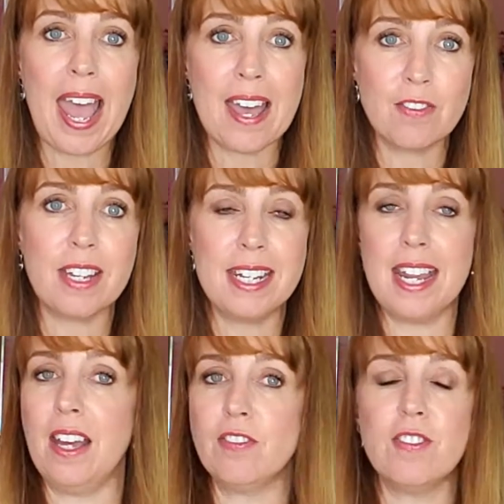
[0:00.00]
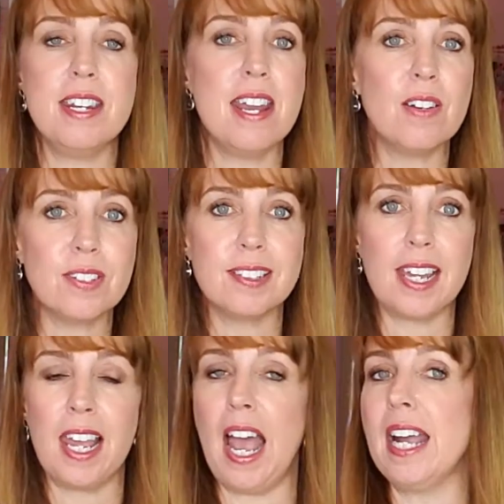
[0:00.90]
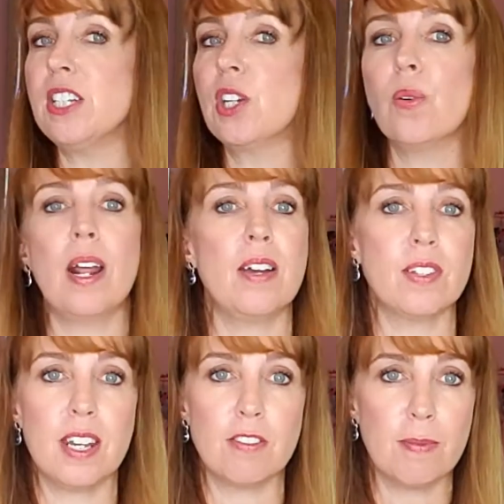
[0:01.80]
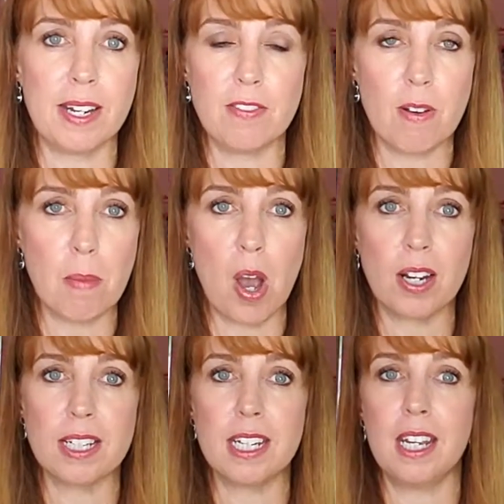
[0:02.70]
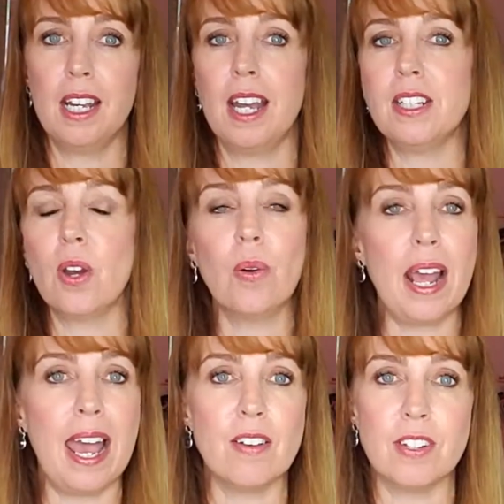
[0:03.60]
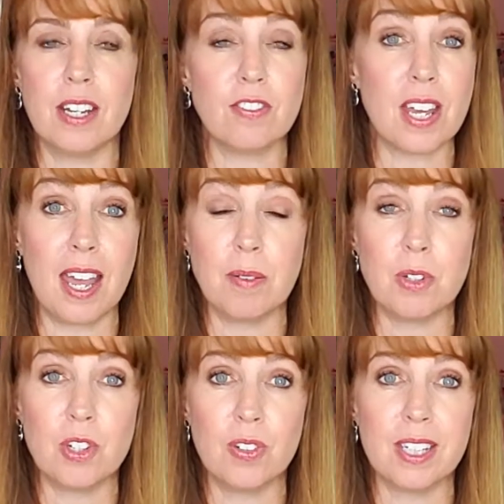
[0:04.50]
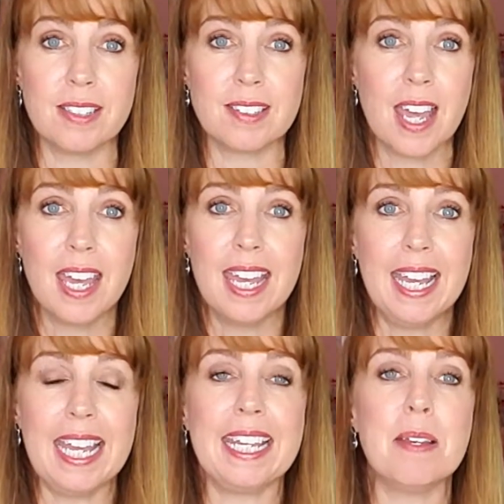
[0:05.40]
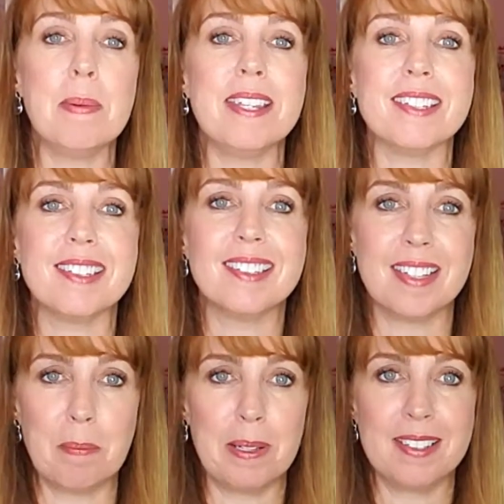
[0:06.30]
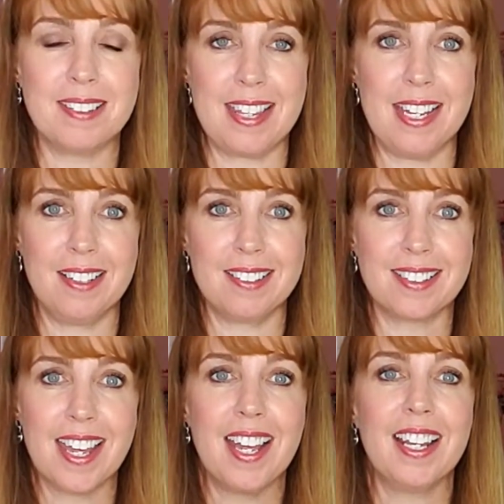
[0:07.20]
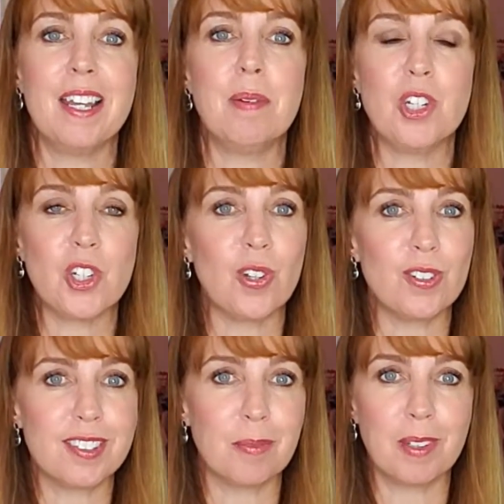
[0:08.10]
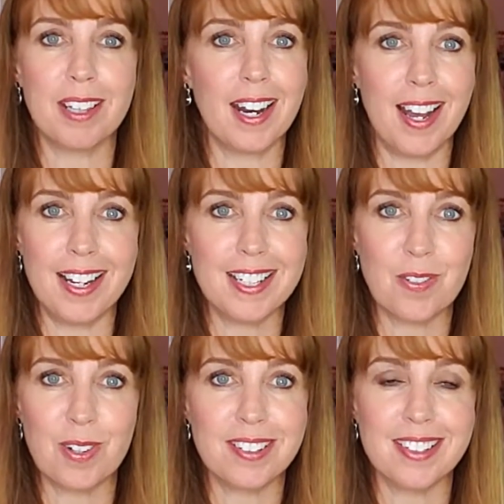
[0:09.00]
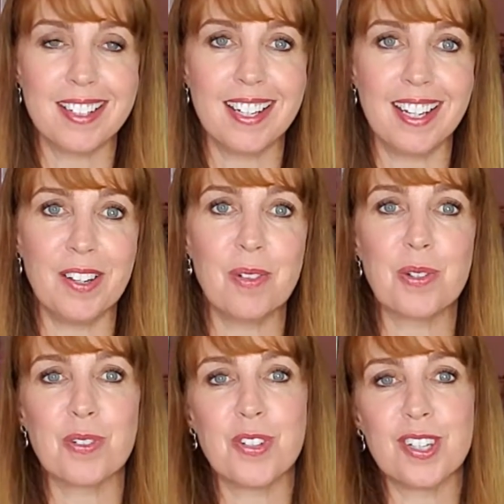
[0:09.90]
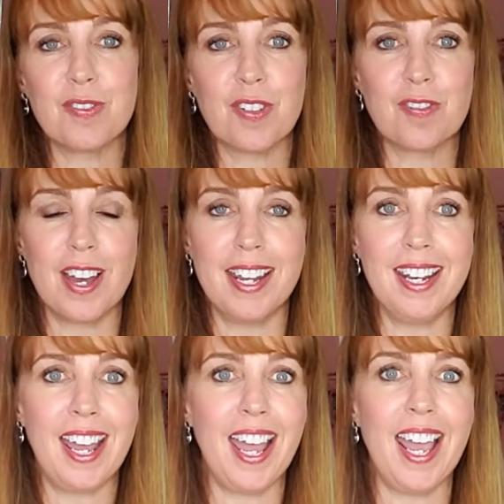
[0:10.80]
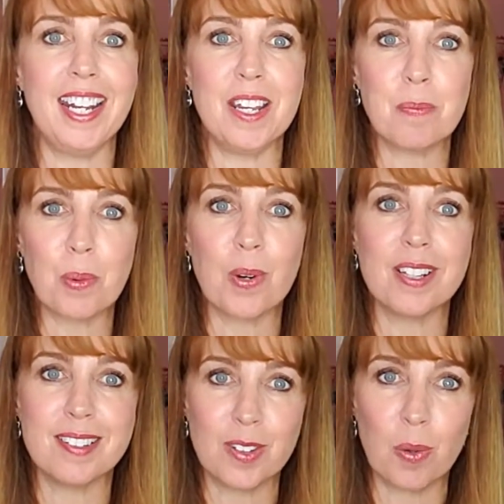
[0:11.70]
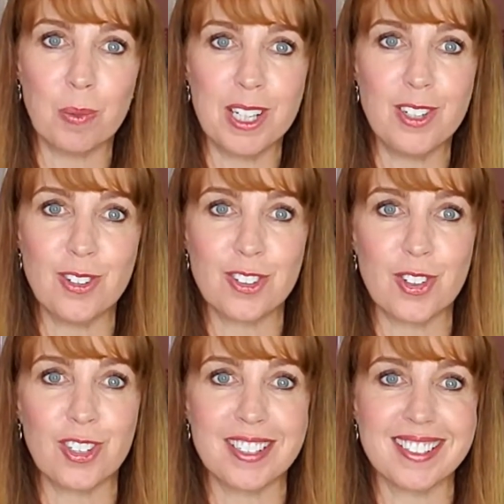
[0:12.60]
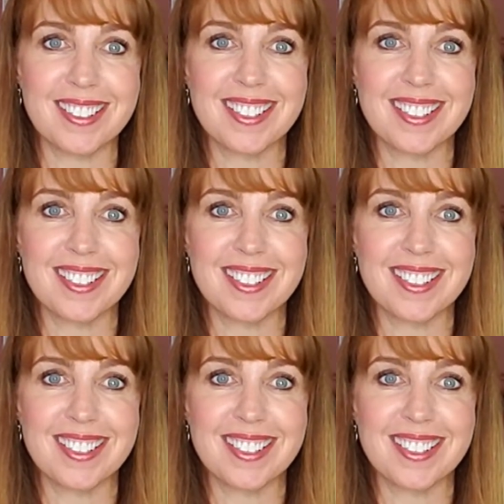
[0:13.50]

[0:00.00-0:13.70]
have enough. Never say, I don't have enough money for marketing, I don't have enough time to do this. It can be the simplest things. Let me show you something that I did recently, which was just for fun, and it brought in so many new students.